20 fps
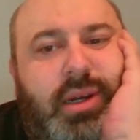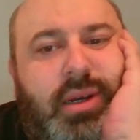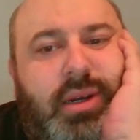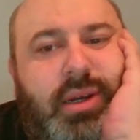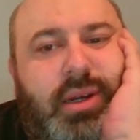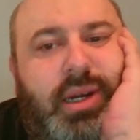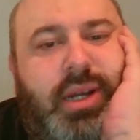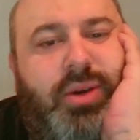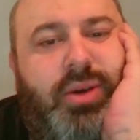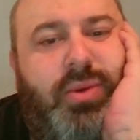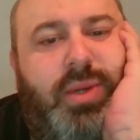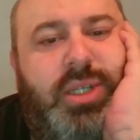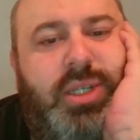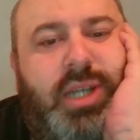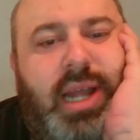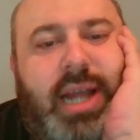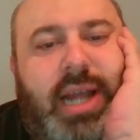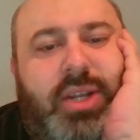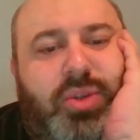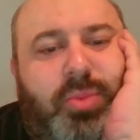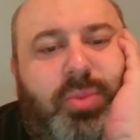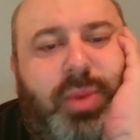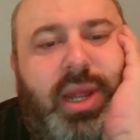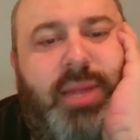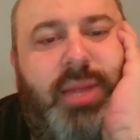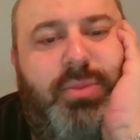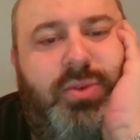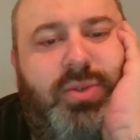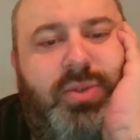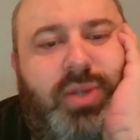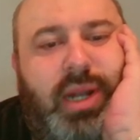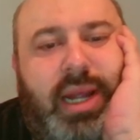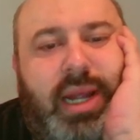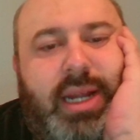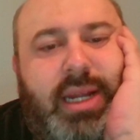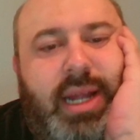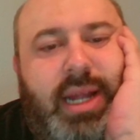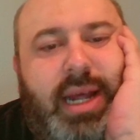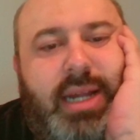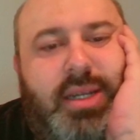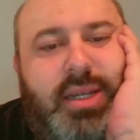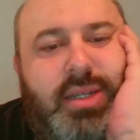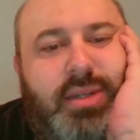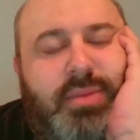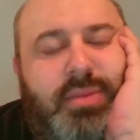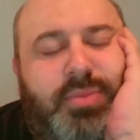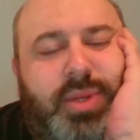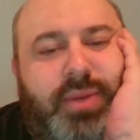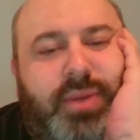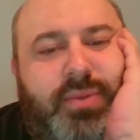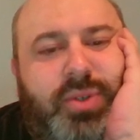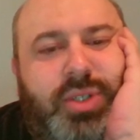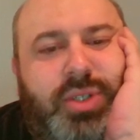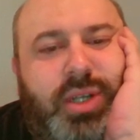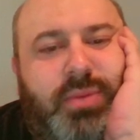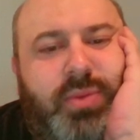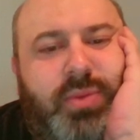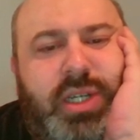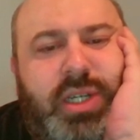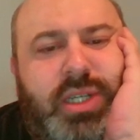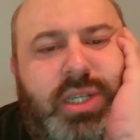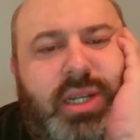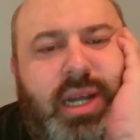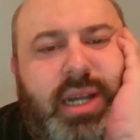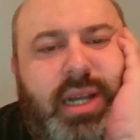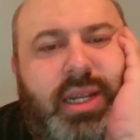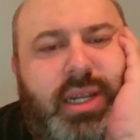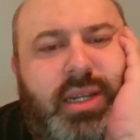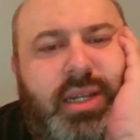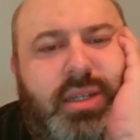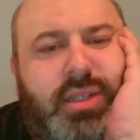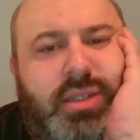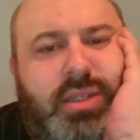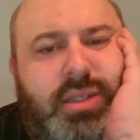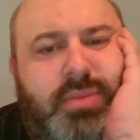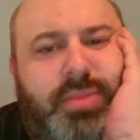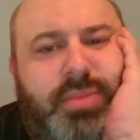I always like to play moves like that, but for some reason I didn't,